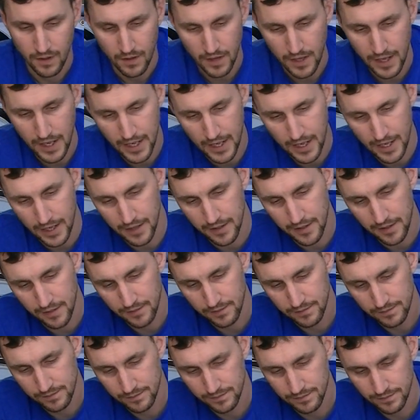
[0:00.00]
And
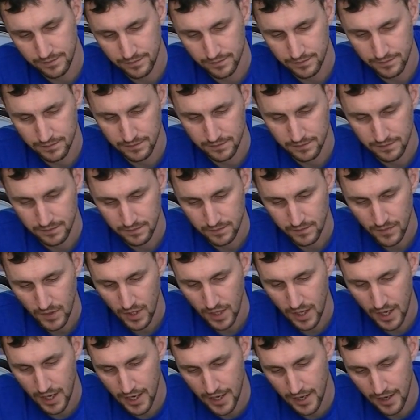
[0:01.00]

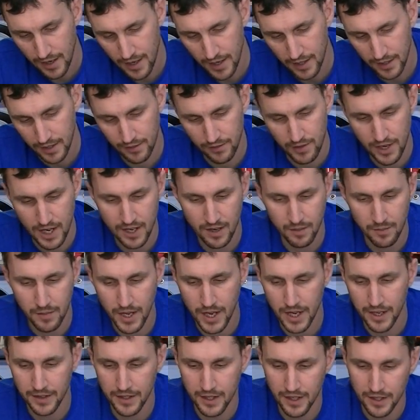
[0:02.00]
I highly
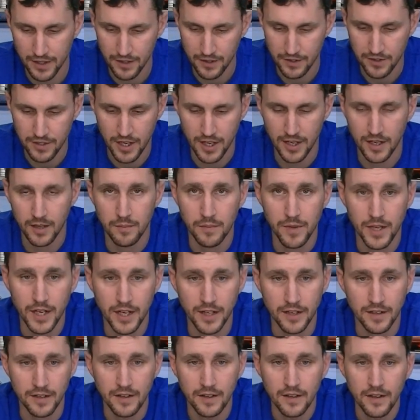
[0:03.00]
recommend that you take a
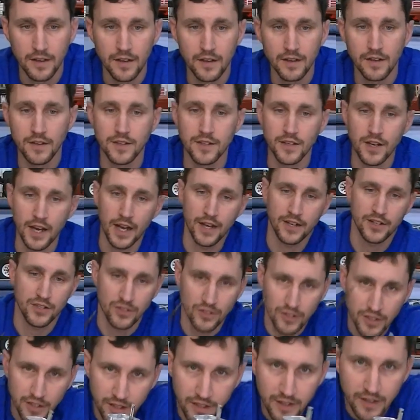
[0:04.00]
minute to
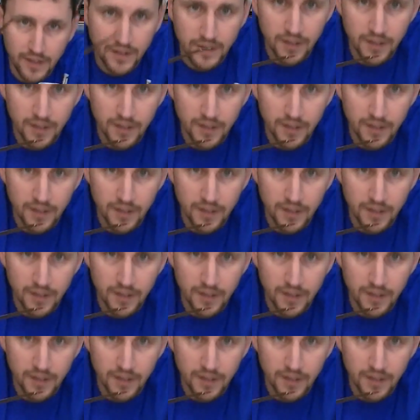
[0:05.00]
actually